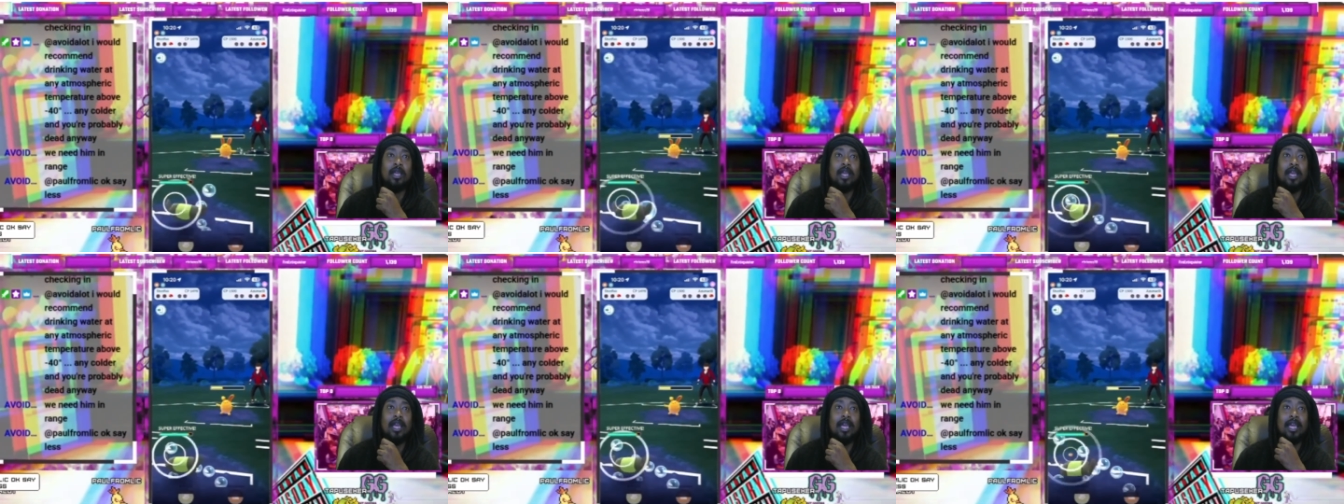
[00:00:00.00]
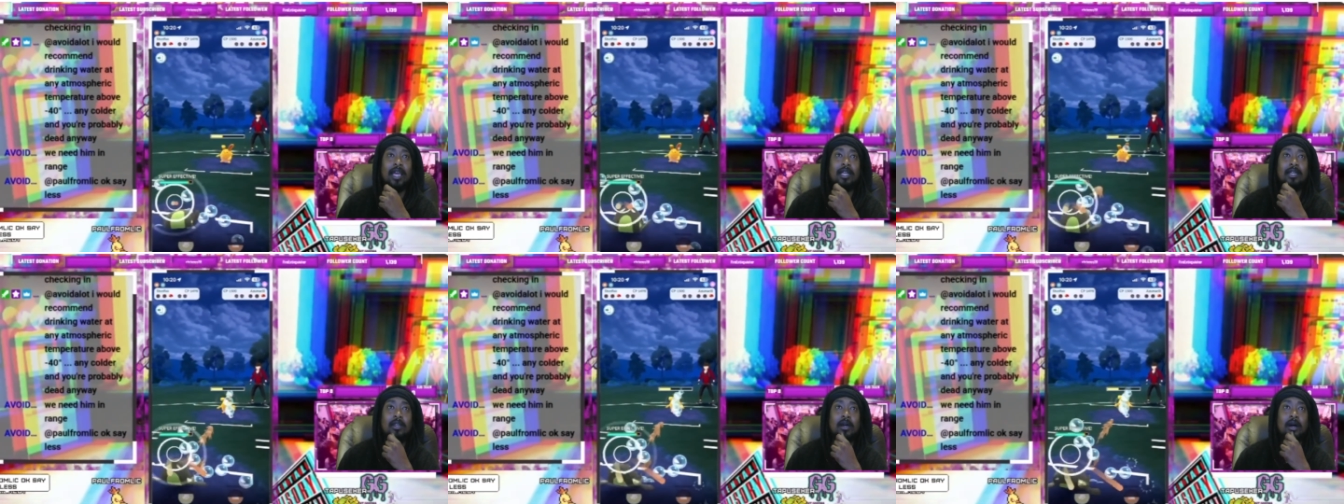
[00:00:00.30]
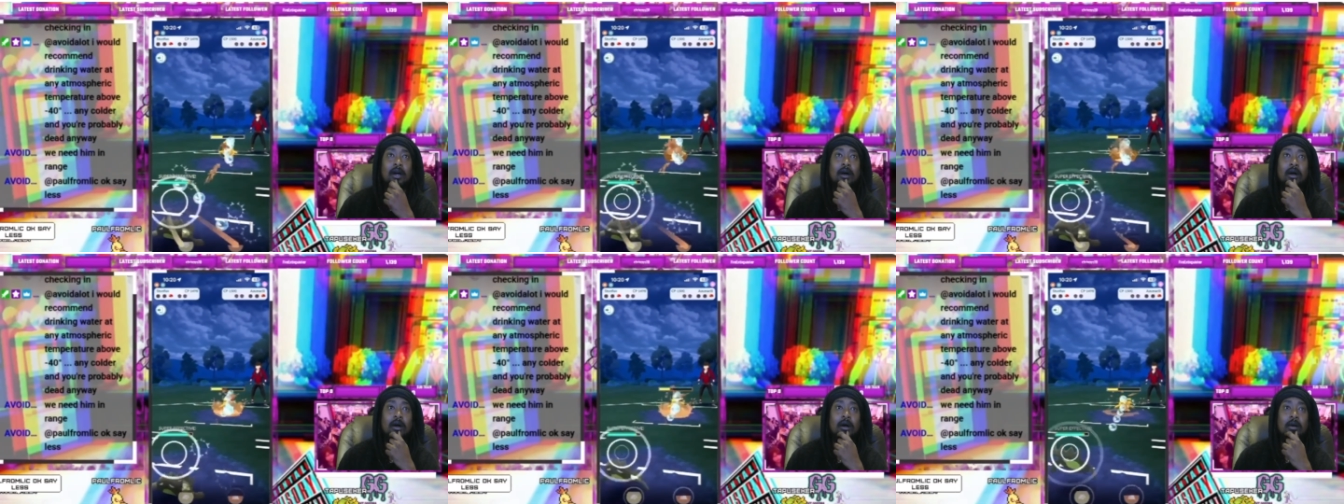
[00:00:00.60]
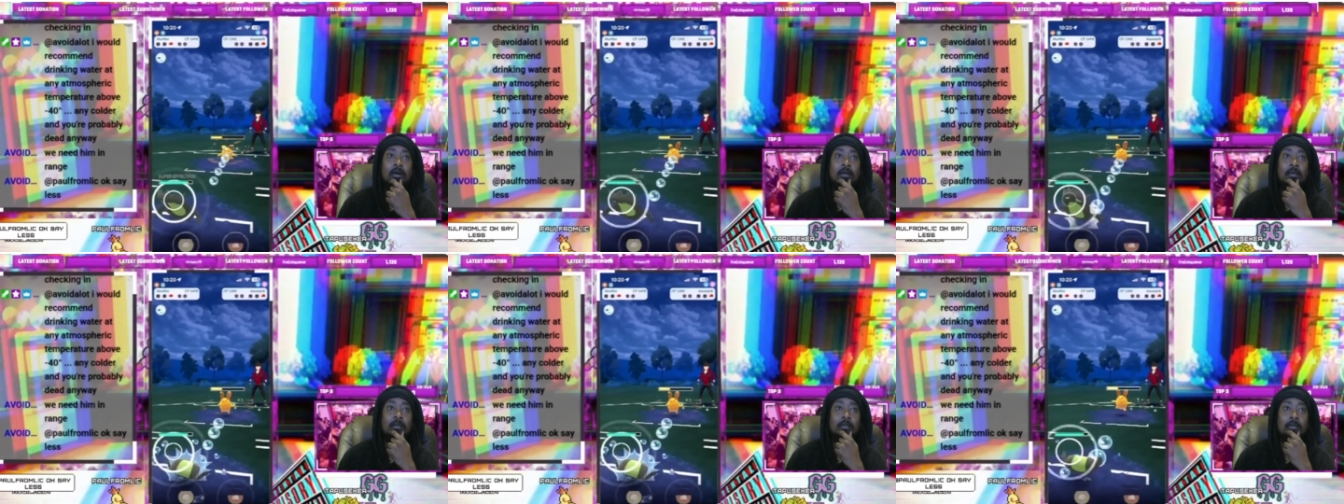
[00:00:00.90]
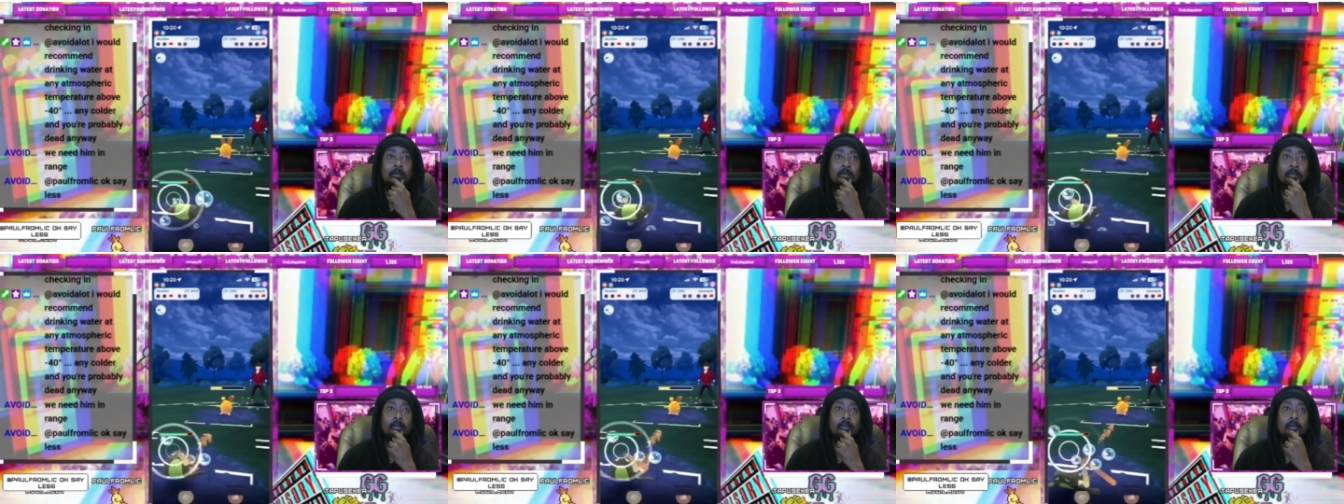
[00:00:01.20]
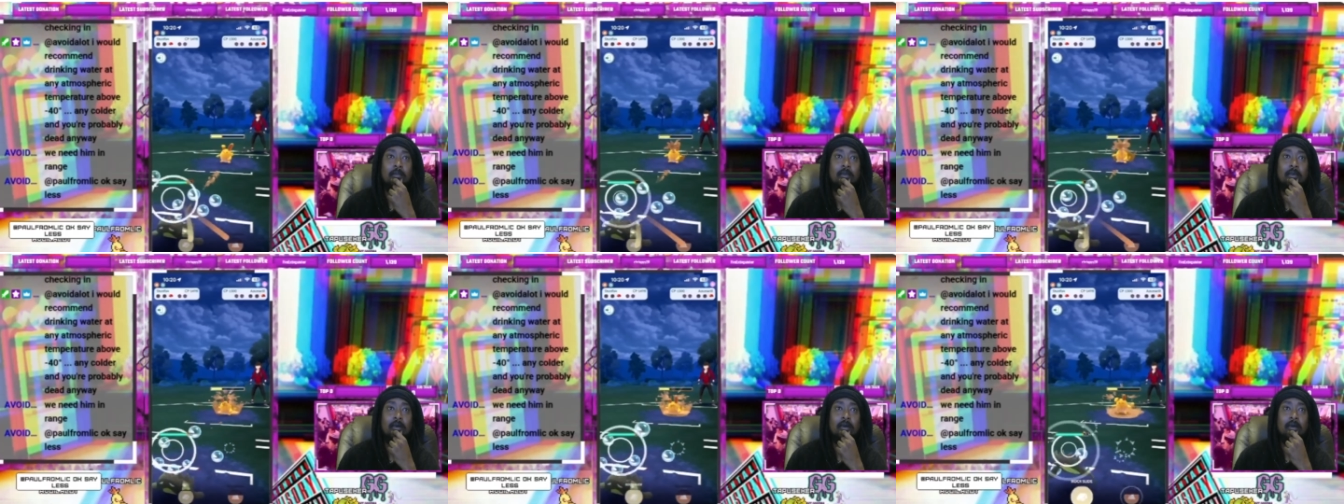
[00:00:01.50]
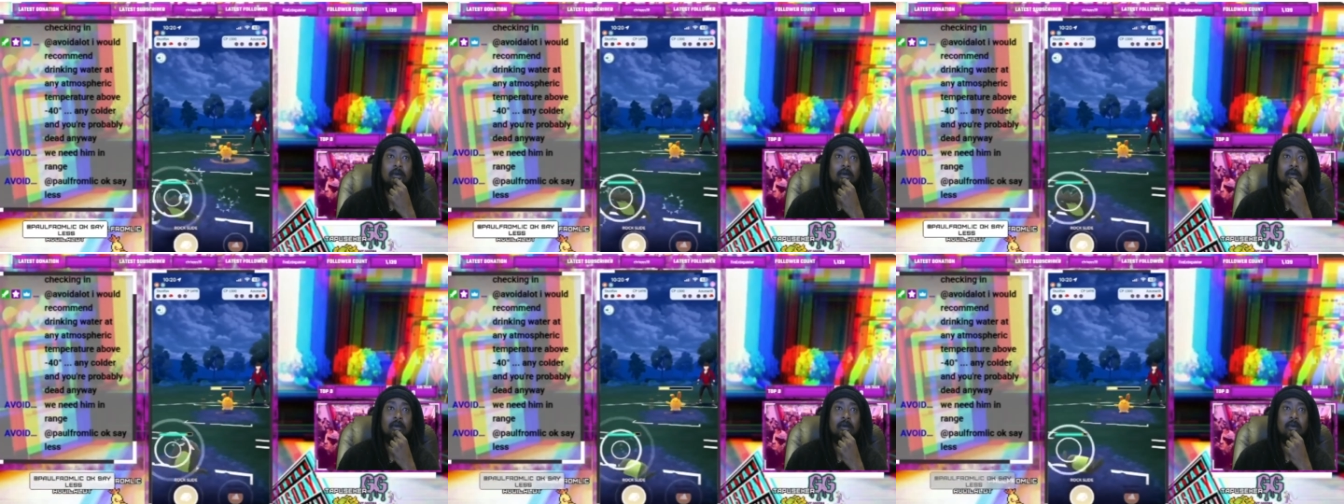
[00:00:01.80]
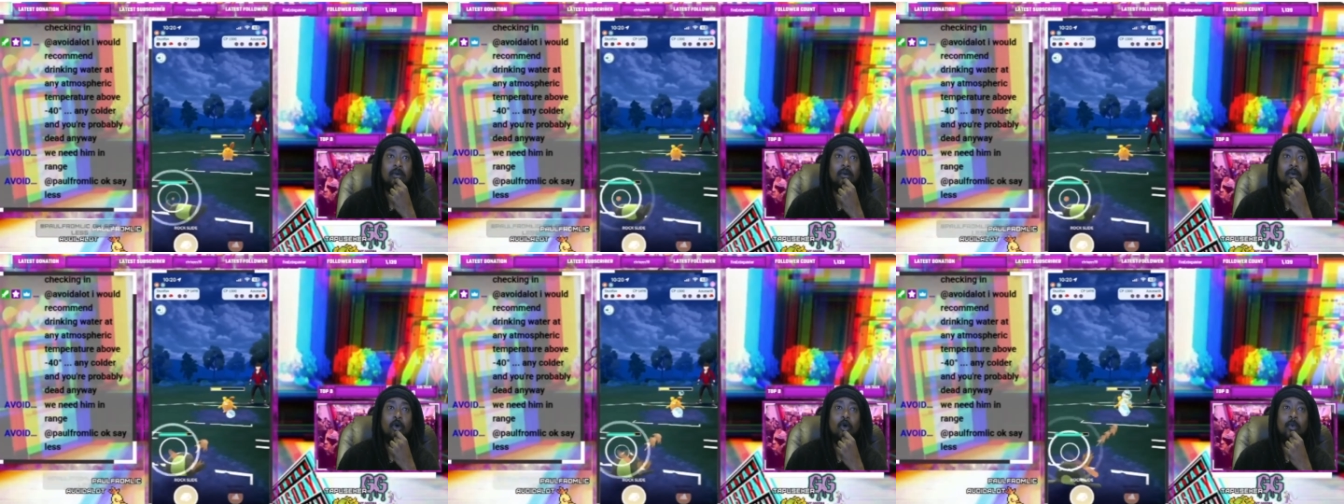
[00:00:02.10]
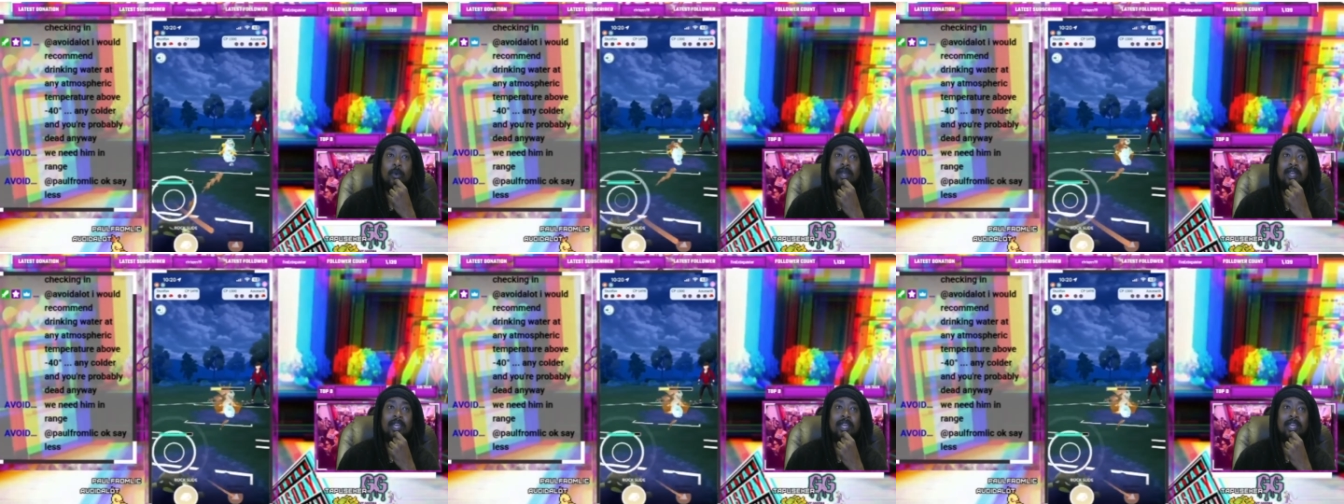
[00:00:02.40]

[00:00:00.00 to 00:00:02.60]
and all we